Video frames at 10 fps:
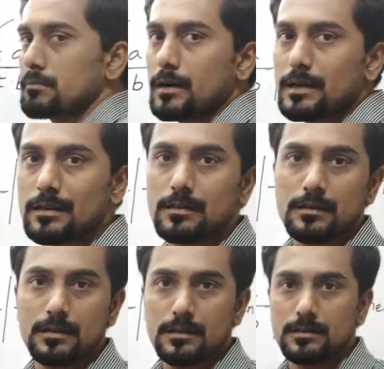but
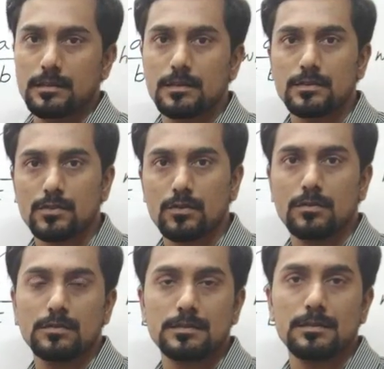this is
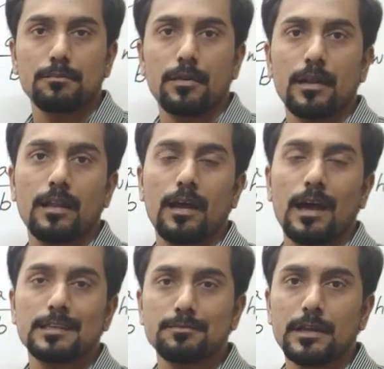so simple
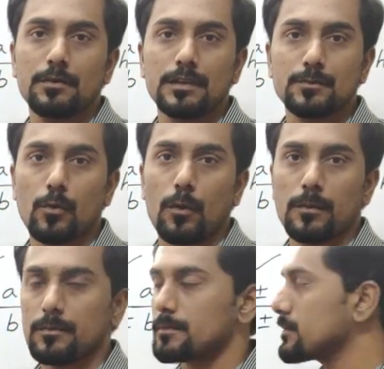as previous problem.